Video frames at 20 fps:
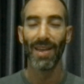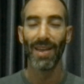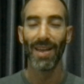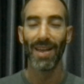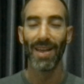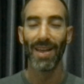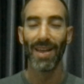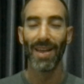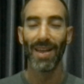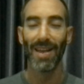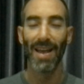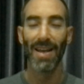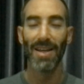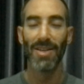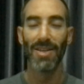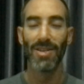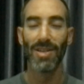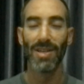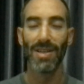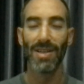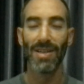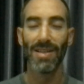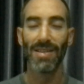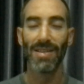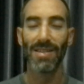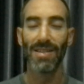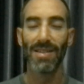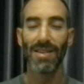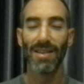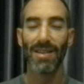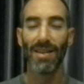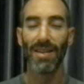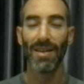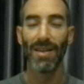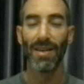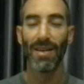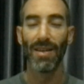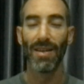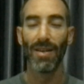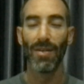and energies
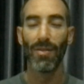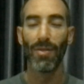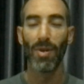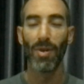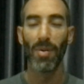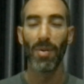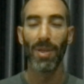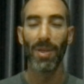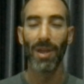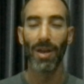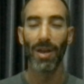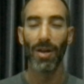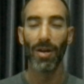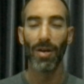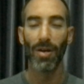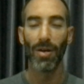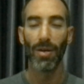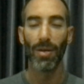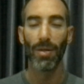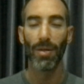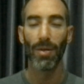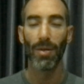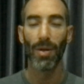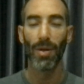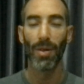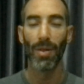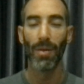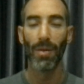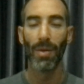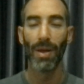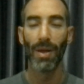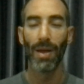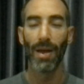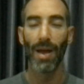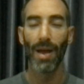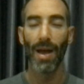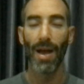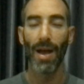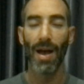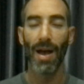from the earth all the way
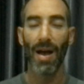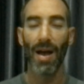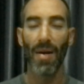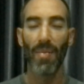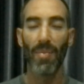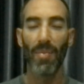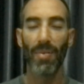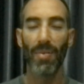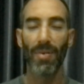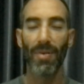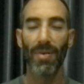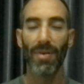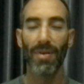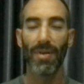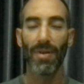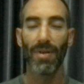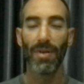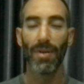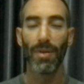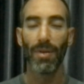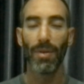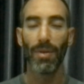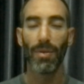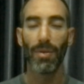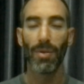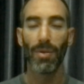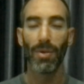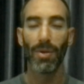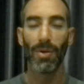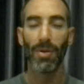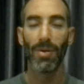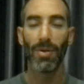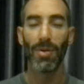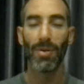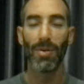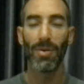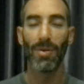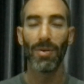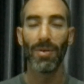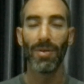up through
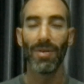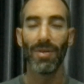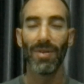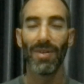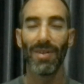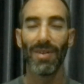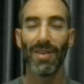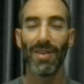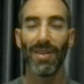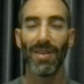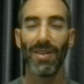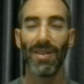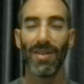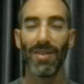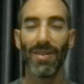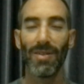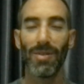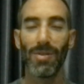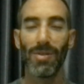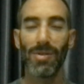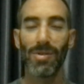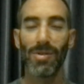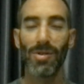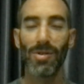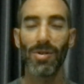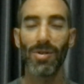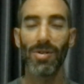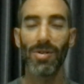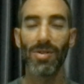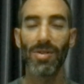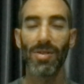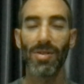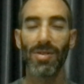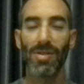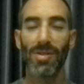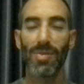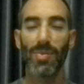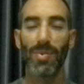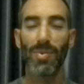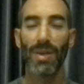you to Source,
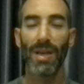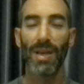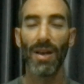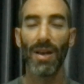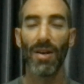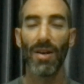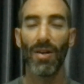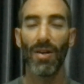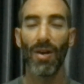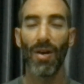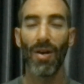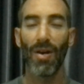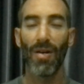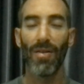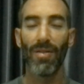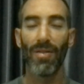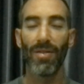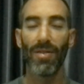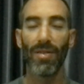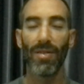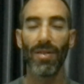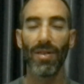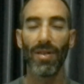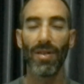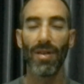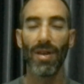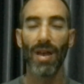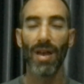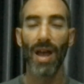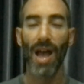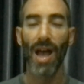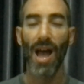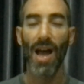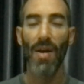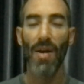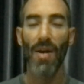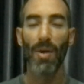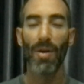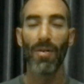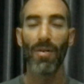this pillar of
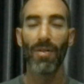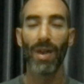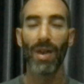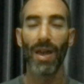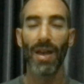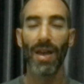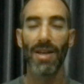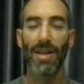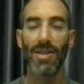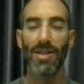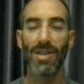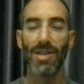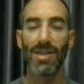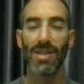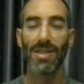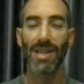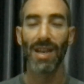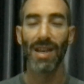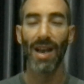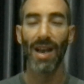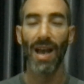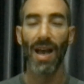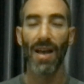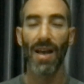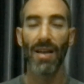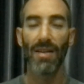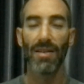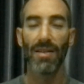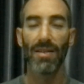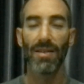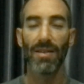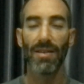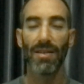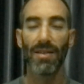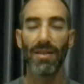highway of energies and light,